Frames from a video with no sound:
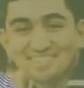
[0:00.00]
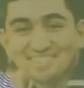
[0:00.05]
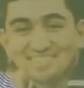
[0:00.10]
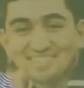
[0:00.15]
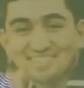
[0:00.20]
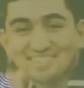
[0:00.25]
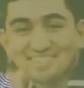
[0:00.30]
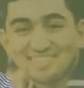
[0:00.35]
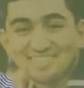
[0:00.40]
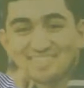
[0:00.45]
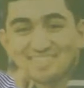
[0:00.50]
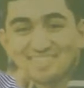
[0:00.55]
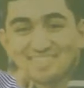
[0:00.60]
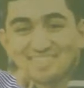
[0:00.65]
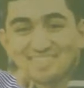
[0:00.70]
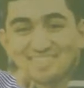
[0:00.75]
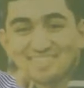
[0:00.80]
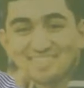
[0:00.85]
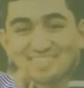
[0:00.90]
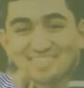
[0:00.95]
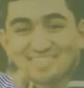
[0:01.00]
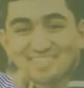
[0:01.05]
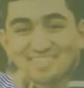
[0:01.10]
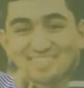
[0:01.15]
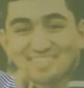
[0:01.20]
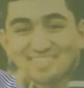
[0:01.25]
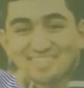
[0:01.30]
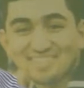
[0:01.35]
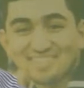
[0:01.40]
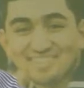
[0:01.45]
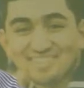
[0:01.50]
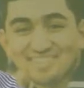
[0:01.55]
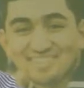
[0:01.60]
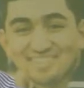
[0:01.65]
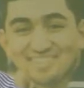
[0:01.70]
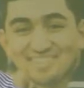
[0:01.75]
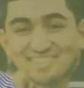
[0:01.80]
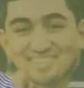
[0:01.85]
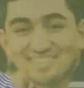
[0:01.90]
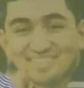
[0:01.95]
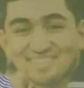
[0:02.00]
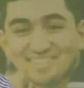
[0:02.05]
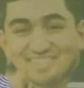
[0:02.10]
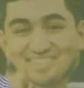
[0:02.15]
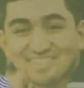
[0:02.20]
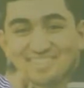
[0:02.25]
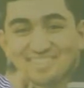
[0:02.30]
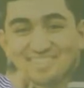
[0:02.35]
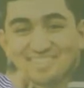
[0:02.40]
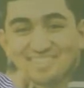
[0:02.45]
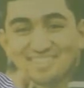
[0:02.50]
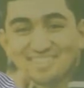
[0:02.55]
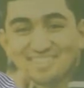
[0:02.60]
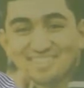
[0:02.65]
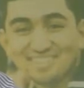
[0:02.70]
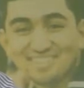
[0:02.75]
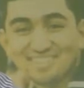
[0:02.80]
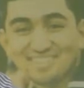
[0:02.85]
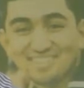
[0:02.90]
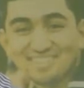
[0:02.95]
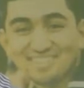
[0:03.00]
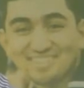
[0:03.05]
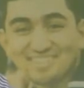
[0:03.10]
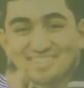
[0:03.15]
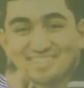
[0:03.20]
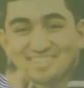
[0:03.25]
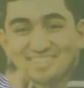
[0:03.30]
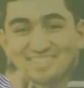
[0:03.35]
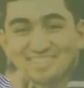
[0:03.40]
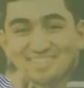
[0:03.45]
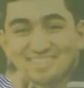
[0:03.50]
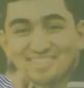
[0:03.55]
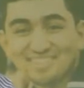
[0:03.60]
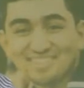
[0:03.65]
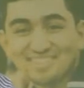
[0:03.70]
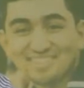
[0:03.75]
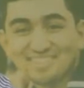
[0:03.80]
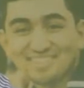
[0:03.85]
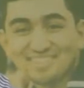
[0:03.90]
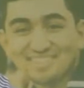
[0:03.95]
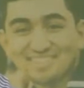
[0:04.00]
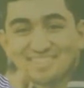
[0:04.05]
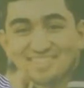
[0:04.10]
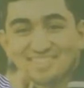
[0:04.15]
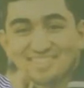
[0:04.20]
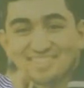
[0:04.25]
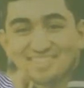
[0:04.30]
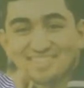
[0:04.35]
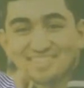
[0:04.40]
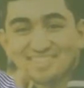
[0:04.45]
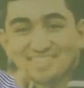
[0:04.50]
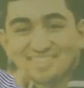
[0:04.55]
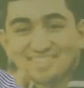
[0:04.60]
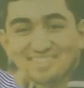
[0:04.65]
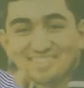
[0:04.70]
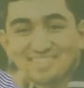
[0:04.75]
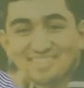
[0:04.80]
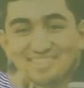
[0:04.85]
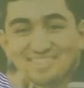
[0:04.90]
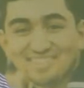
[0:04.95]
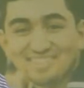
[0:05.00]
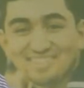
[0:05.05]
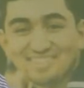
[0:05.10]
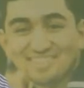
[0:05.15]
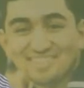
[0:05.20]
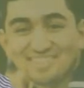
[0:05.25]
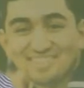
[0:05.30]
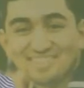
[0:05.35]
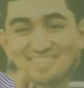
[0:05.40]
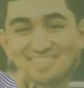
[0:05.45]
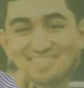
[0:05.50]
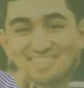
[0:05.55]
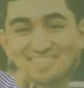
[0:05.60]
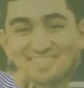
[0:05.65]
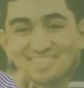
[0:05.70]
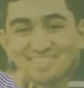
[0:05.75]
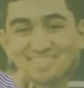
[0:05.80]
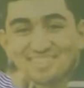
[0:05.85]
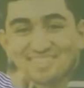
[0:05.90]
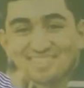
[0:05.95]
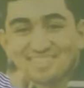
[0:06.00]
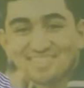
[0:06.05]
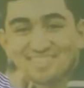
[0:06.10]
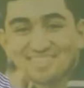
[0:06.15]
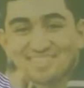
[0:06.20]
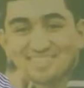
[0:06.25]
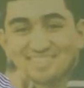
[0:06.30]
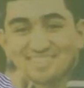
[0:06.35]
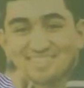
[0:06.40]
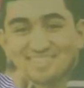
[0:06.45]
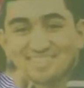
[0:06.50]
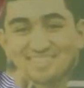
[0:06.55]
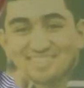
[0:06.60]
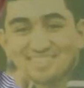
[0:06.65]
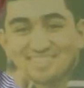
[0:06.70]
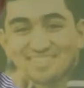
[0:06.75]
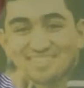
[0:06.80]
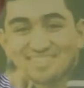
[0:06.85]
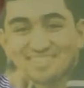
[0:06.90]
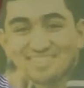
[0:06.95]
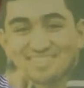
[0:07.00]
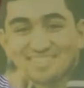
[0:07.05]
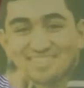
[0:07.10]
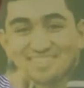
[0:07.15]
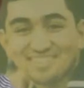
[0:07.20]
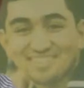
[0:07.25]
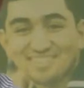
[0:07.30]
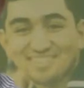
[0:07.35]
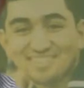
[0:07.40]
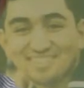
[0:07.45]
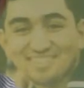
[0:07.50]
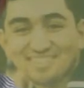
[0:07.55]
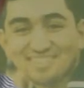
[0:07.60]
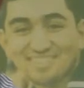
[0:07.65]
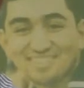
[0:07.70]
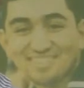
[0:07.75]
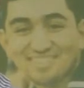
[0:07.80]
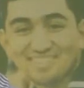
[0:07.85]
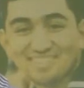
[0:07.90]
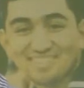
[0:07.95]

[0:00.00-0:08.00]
The person shown says nothing.